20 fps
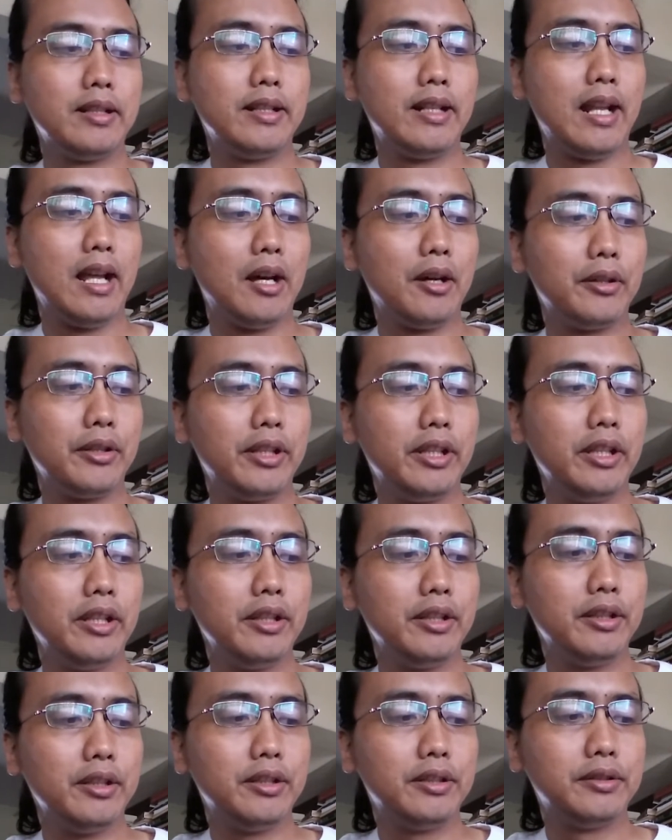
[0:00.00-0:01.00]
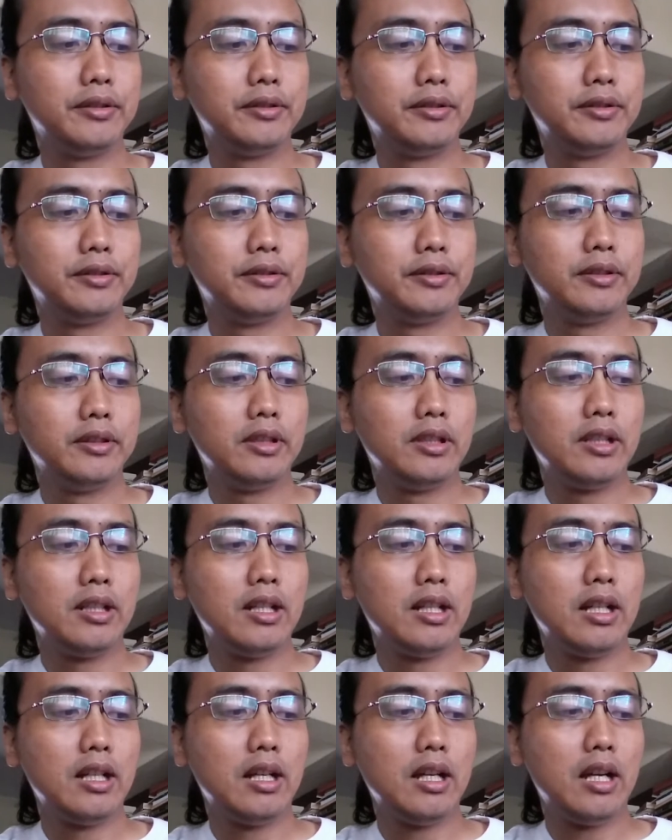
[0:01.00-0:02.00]
Now here,
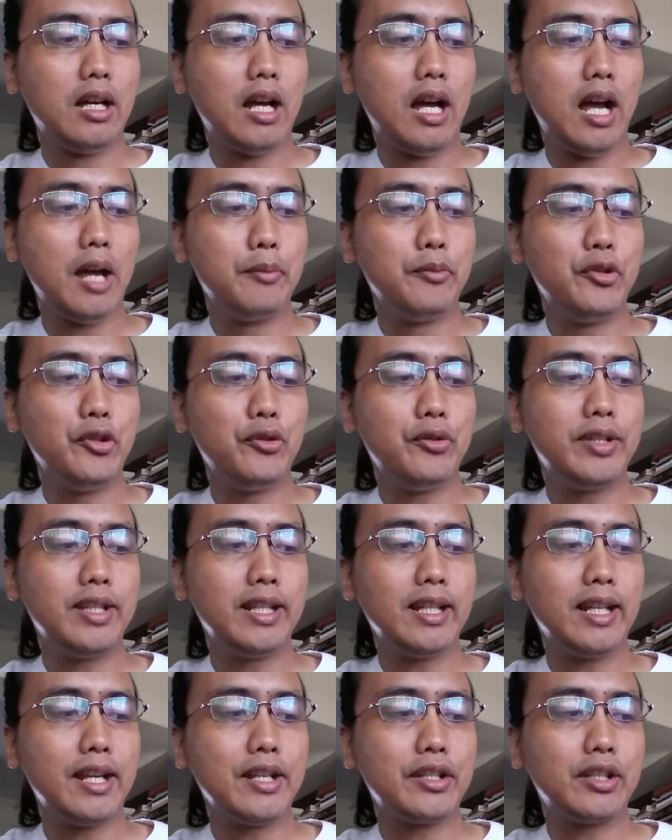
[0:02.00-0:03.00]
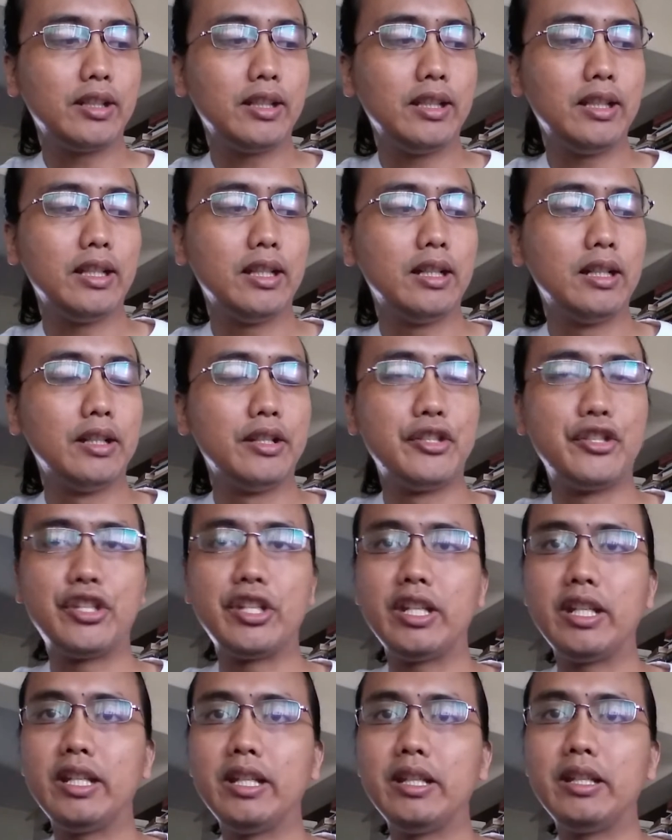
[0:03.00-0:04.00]
I'm using actually a
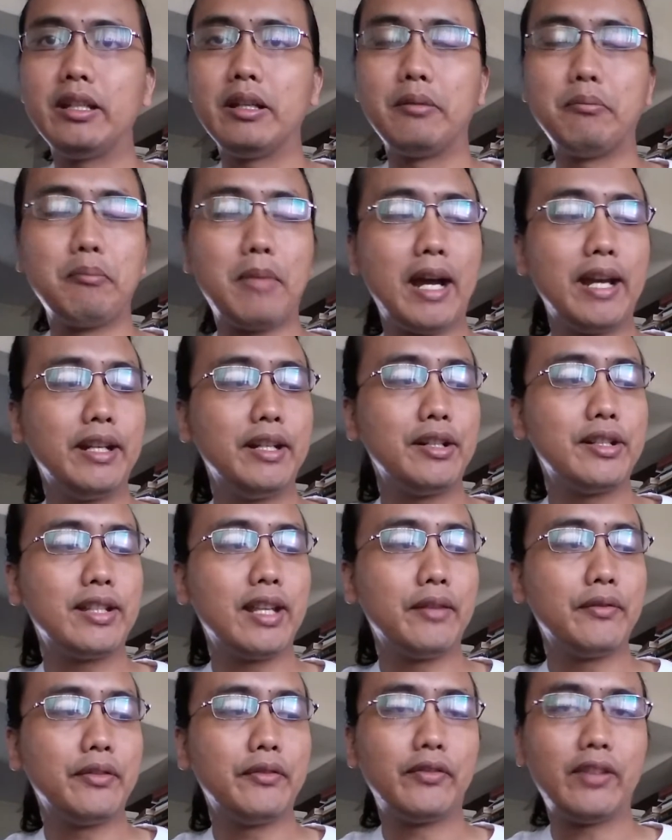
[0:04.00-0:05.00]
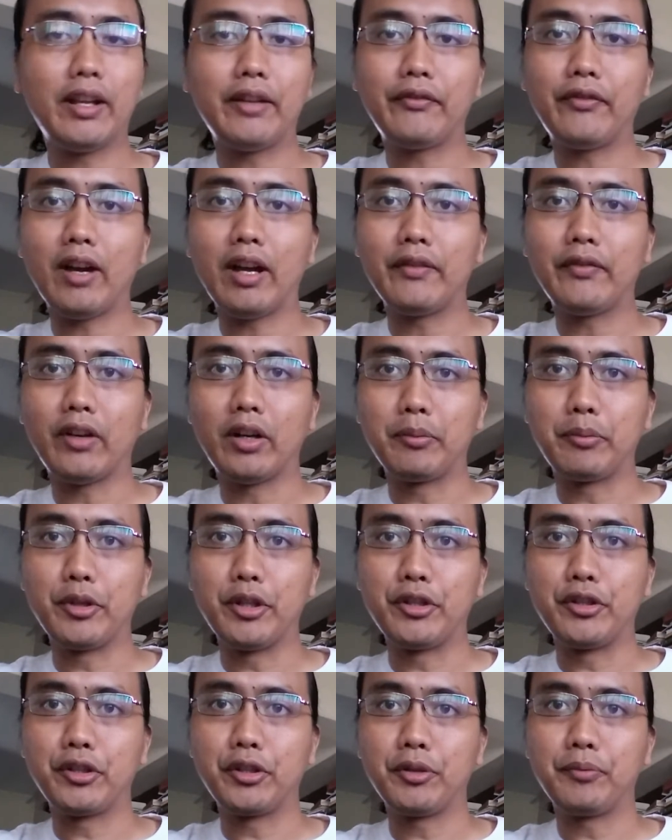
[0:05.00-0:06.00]
G minor 7 flat 5
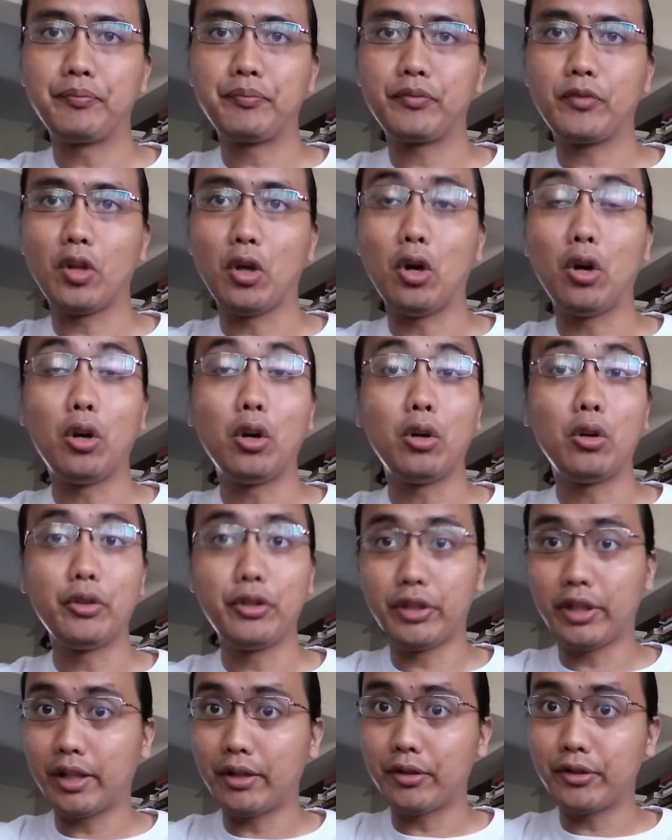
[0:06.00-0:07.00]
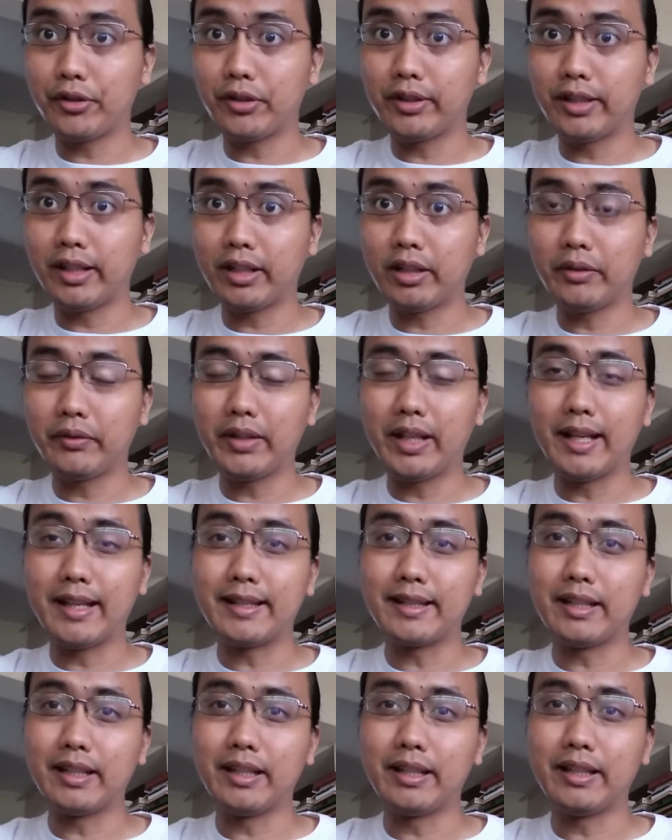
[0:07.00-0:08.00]
arpeggio. Oh, you can also think of it
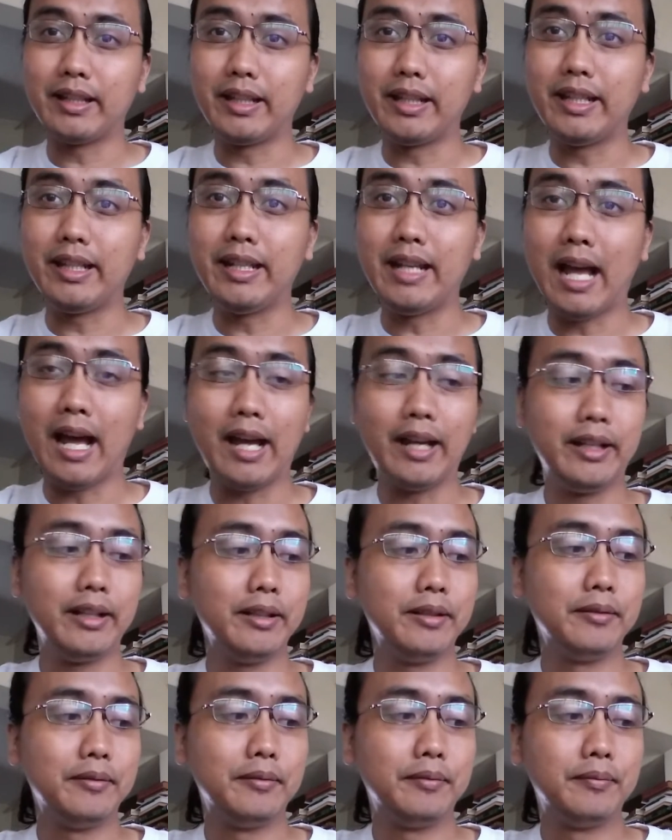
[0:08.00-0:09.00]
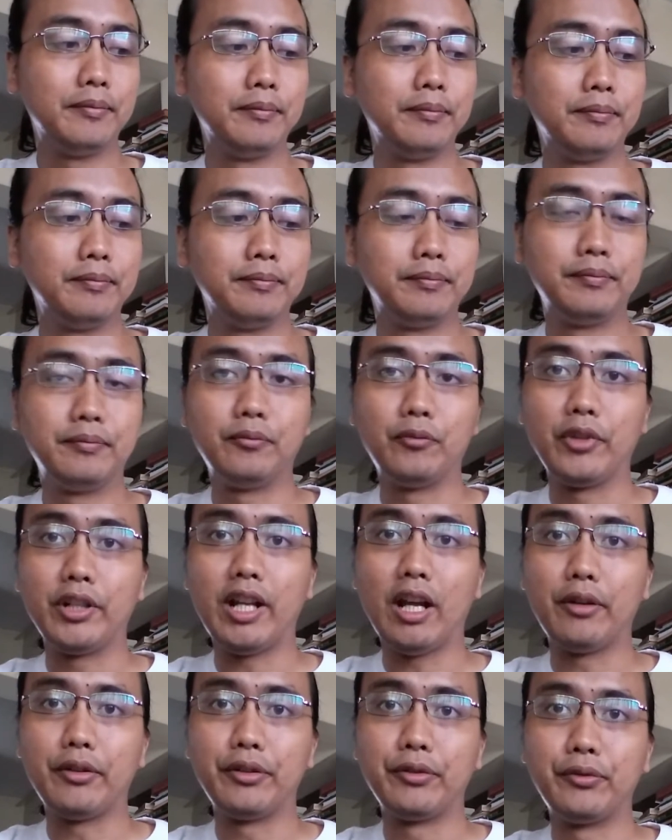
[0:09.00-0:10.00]
as an E9
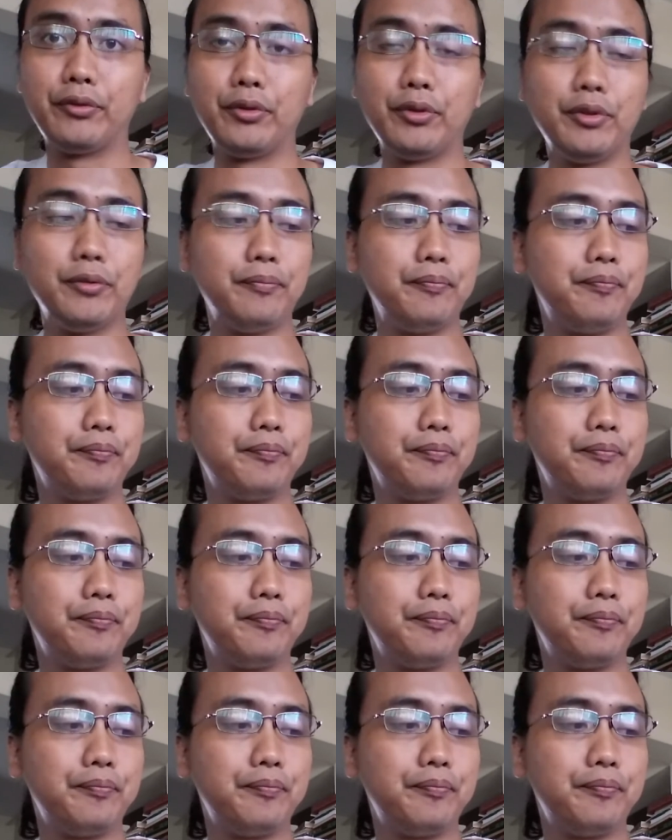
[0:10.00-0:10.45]
without the root,